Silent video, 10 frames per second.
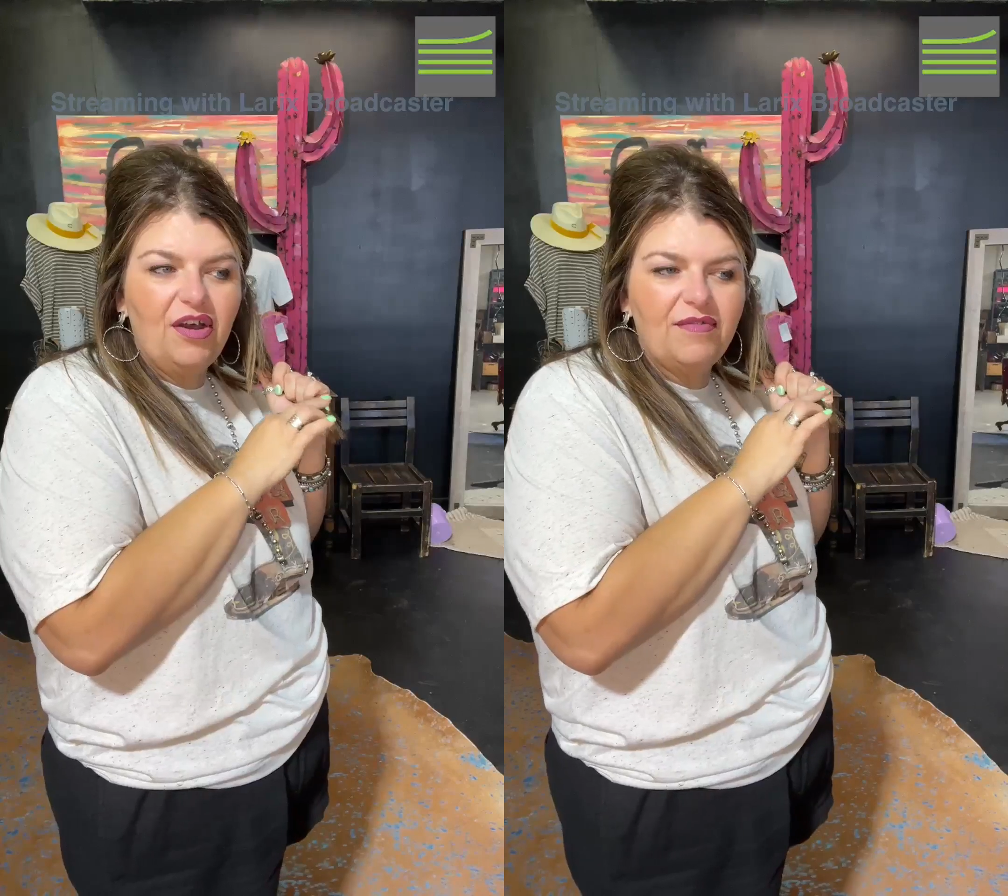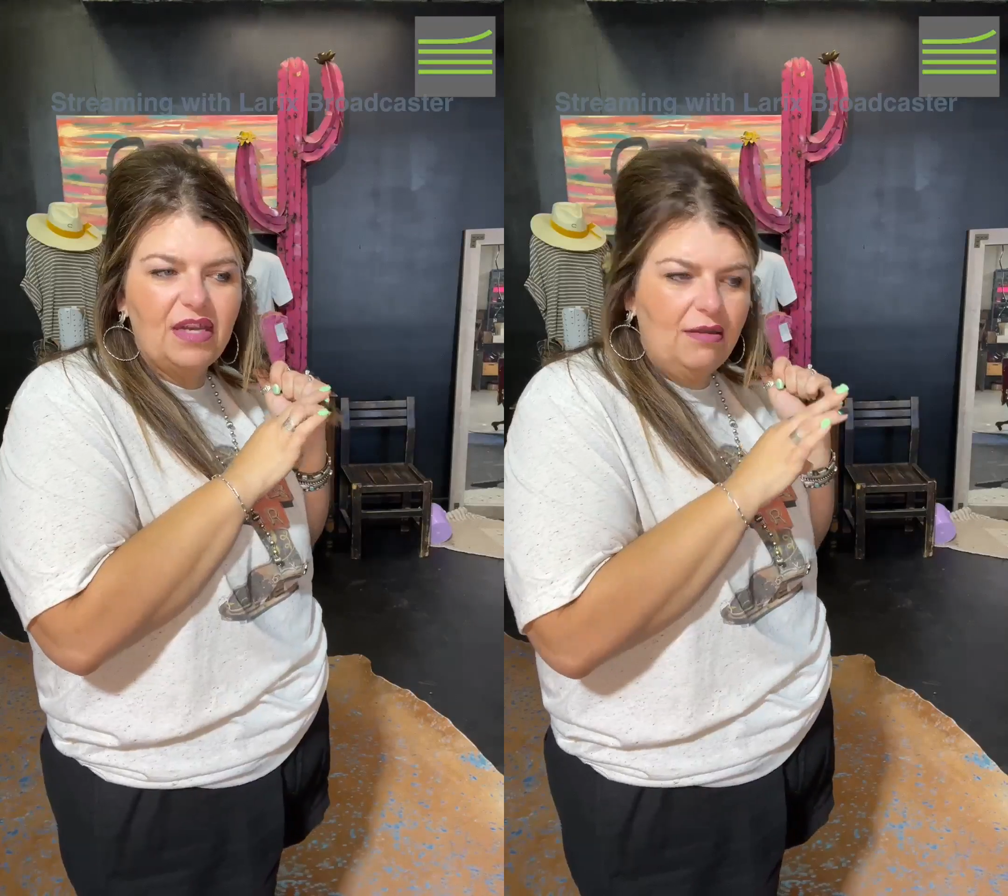
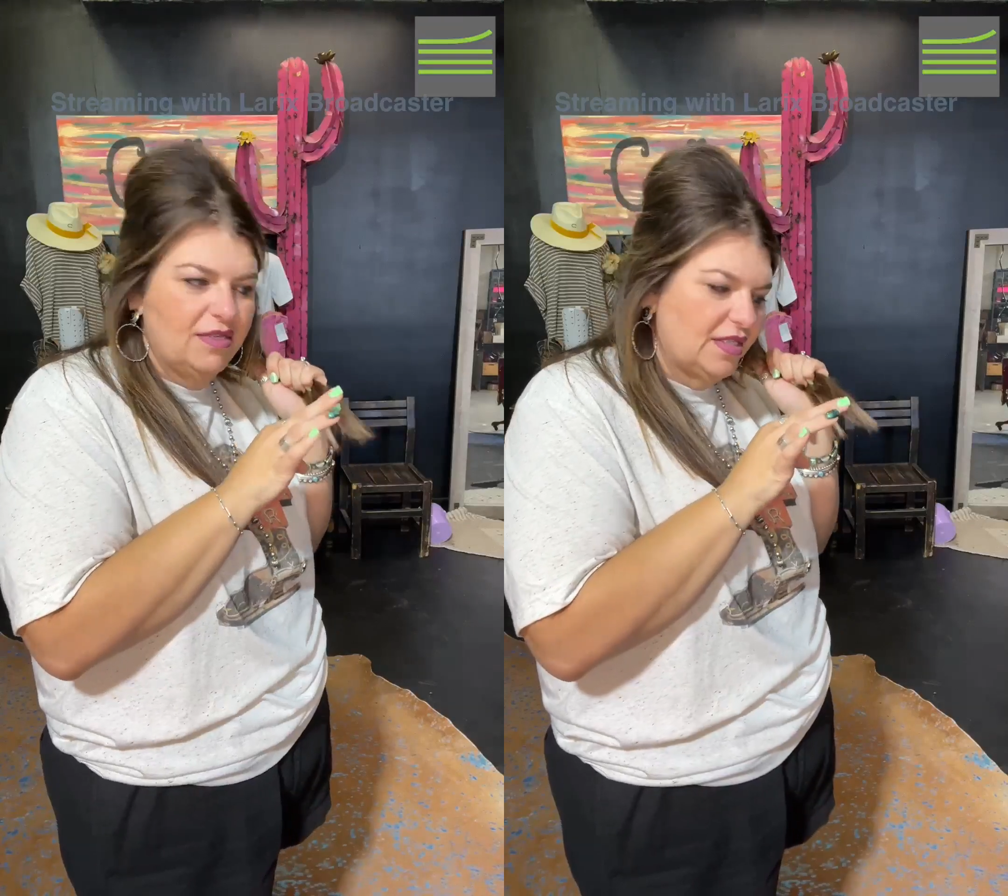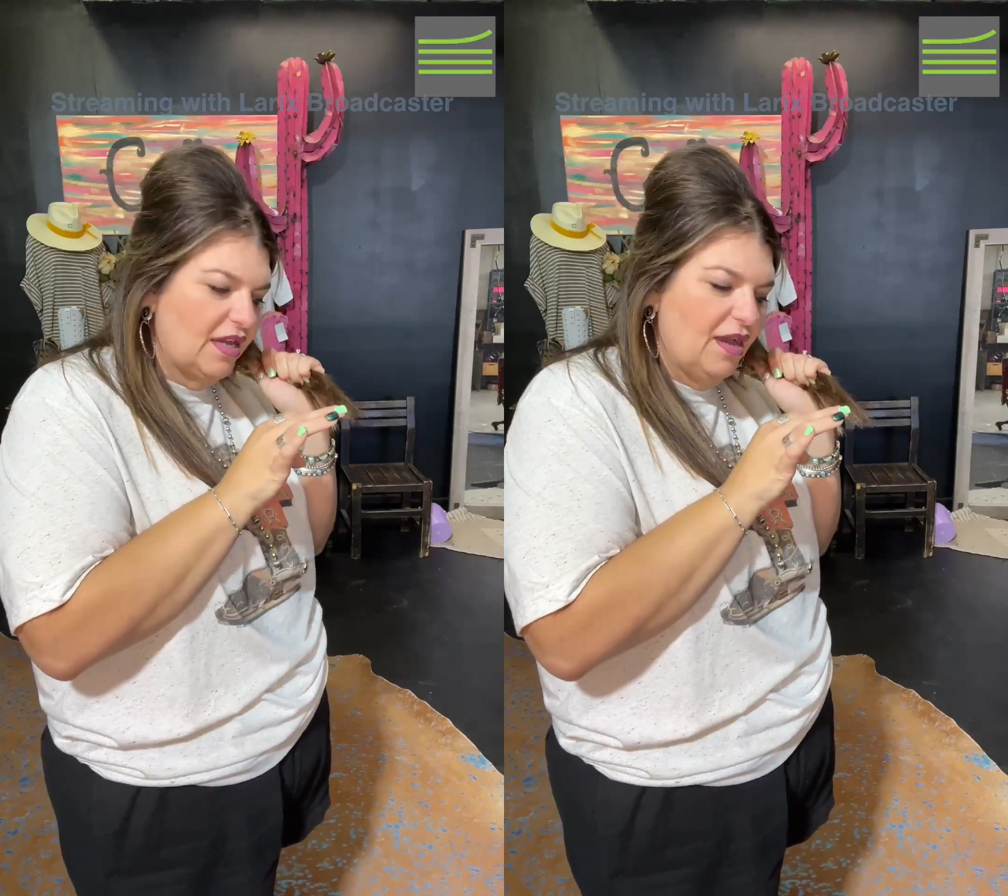off? And he
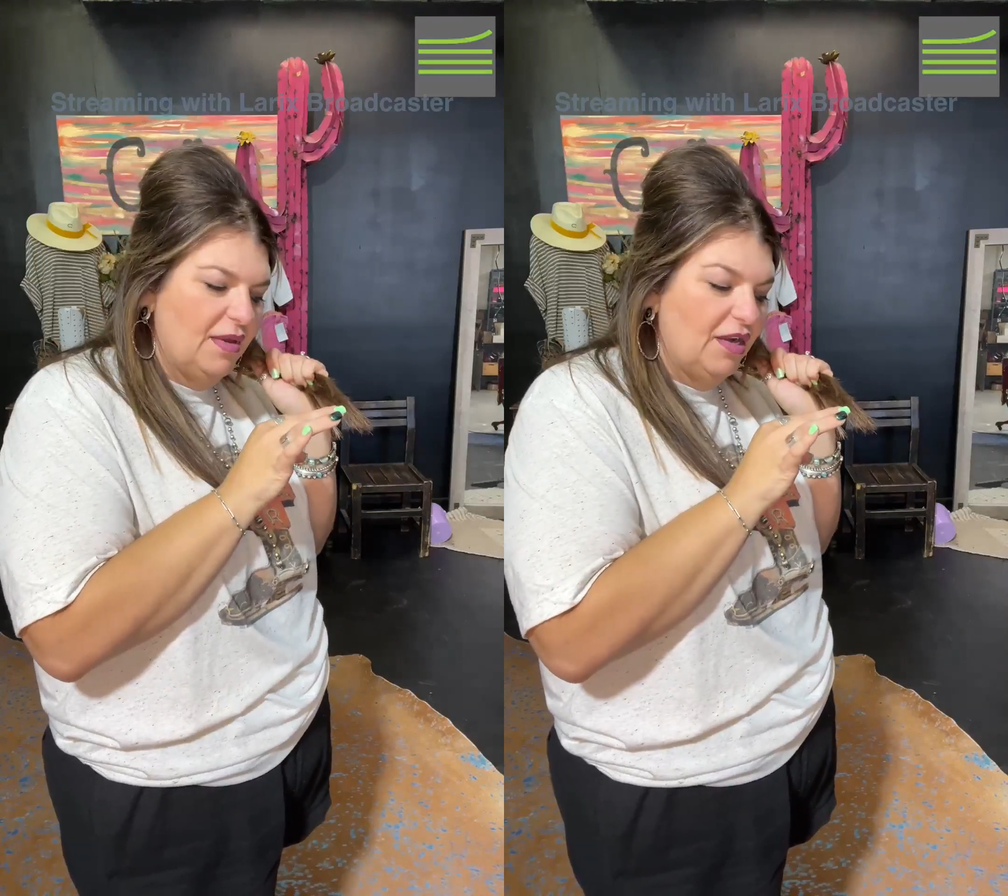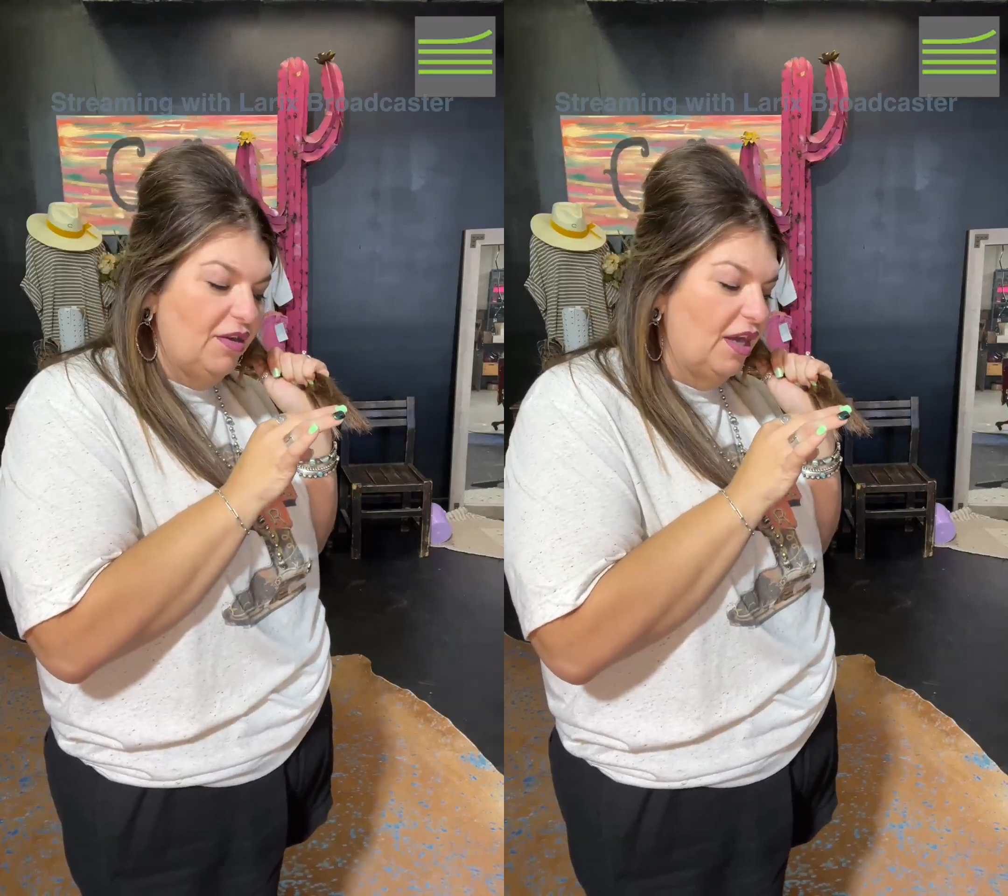was like, I
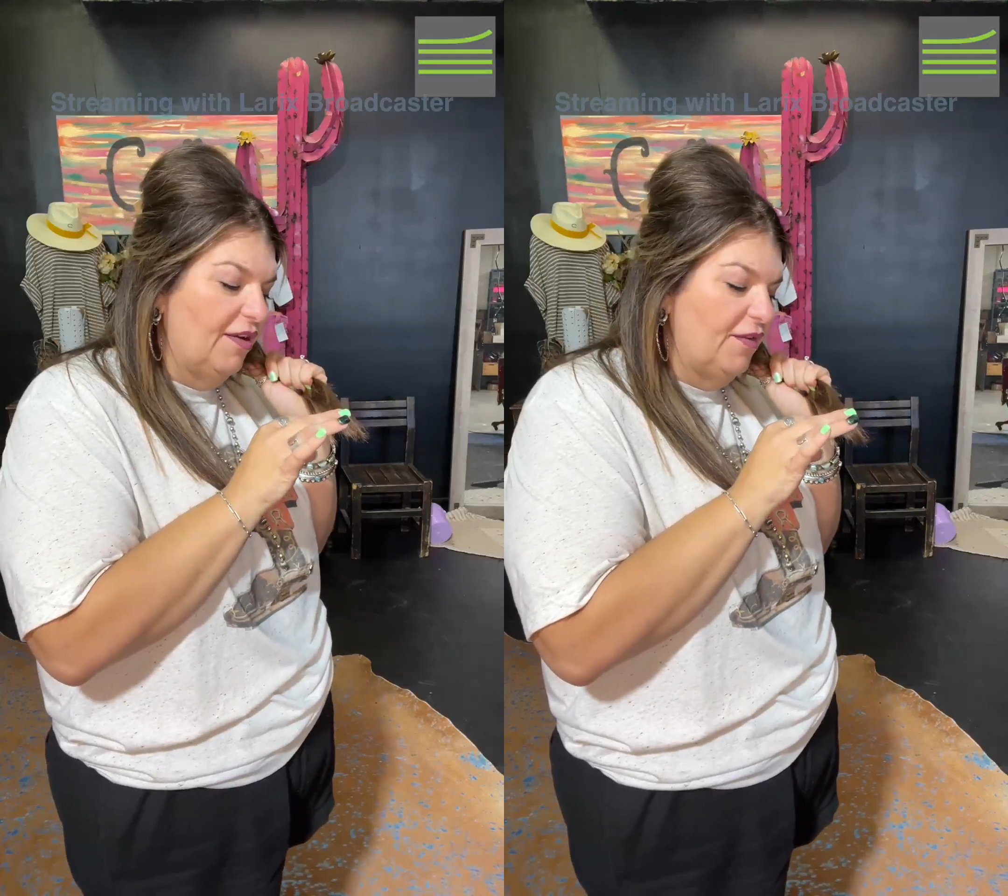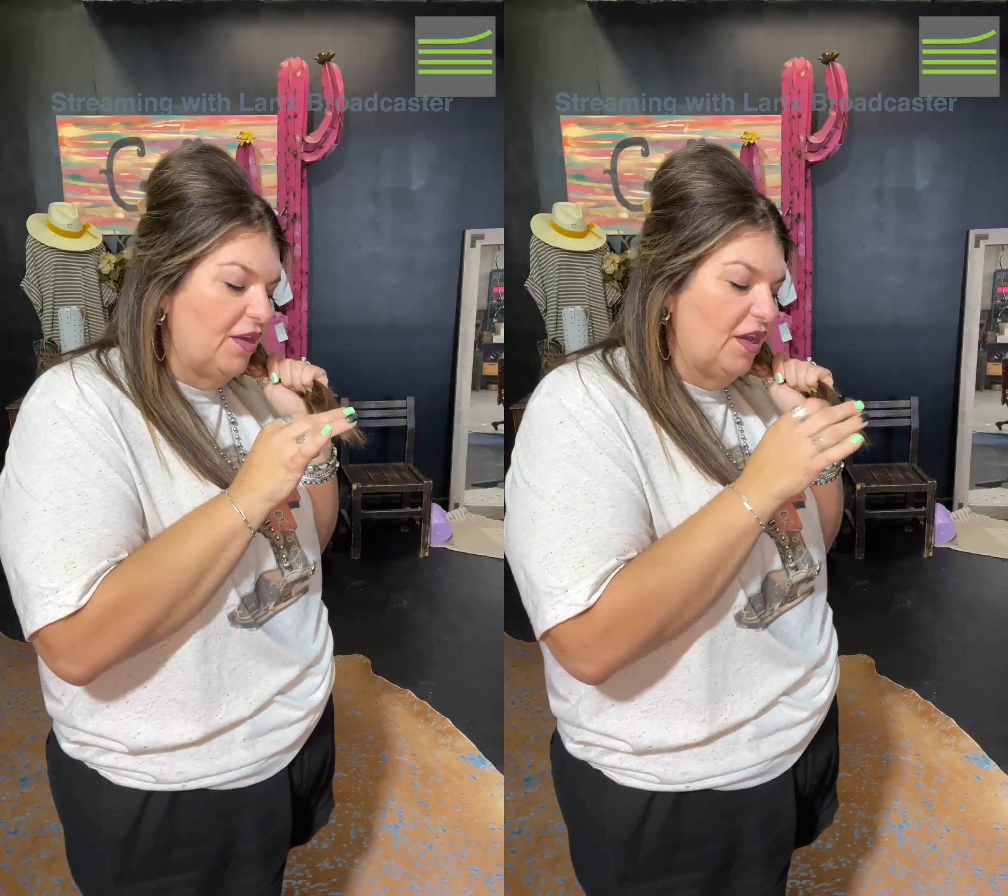mean, I don't
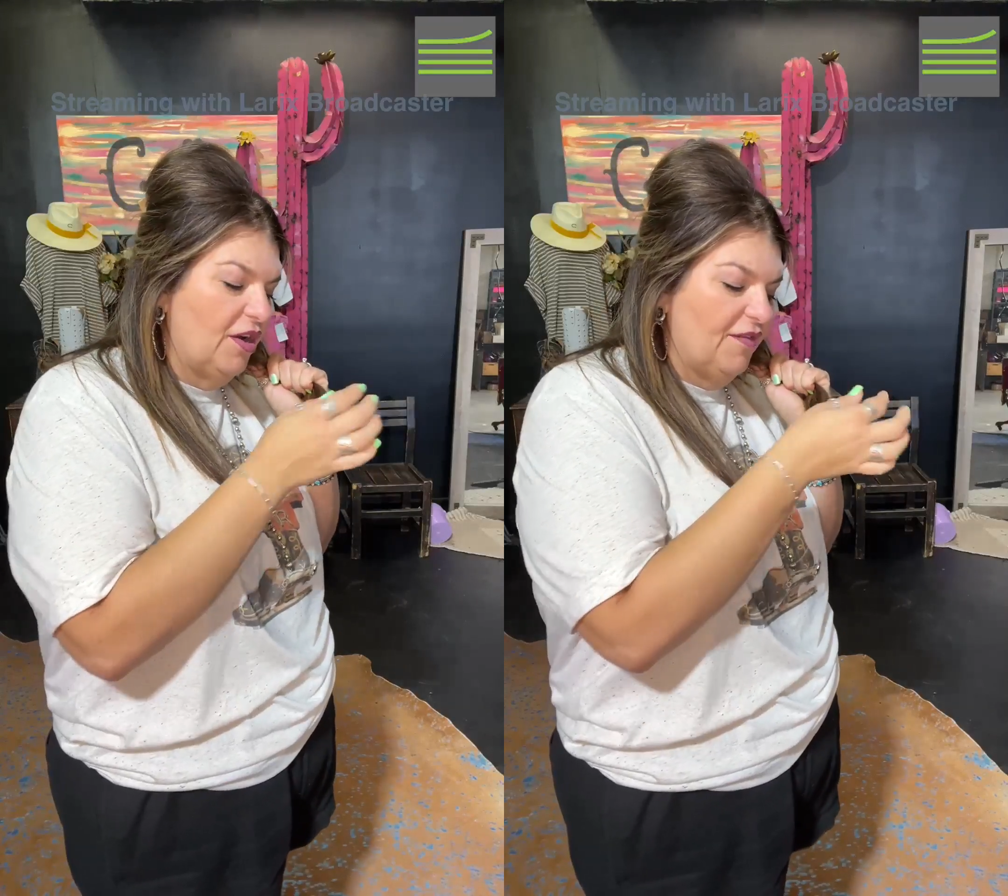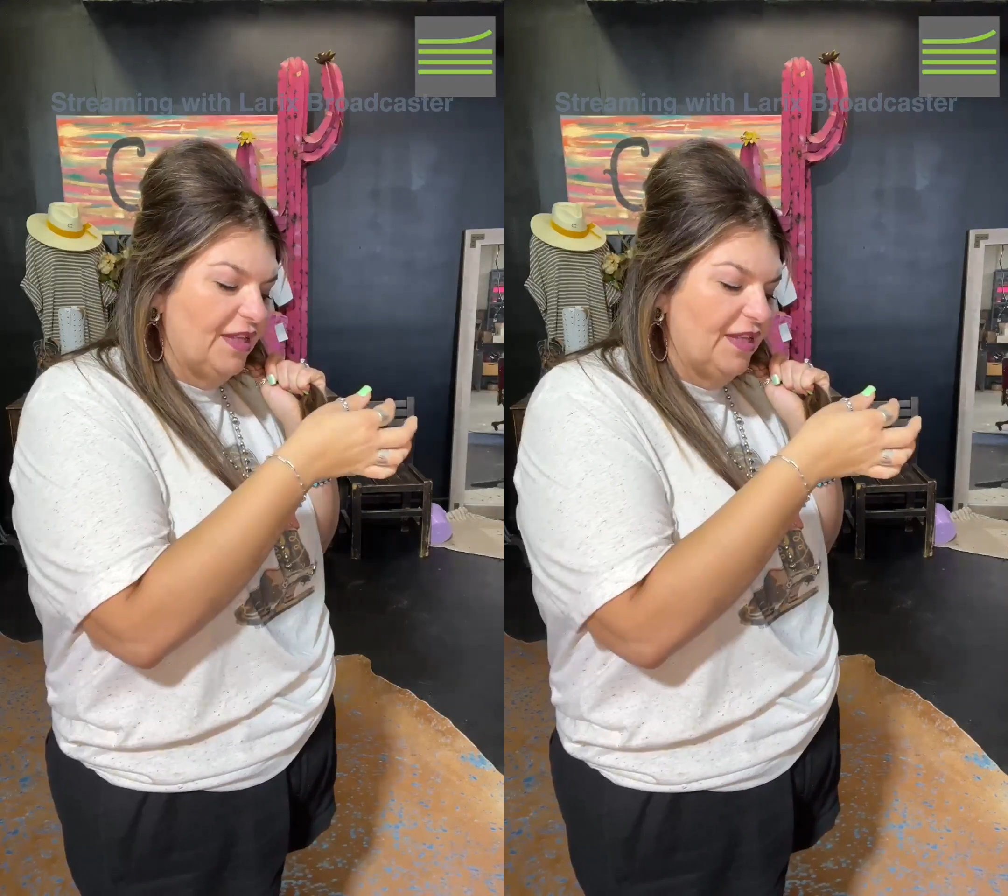care if you cut your,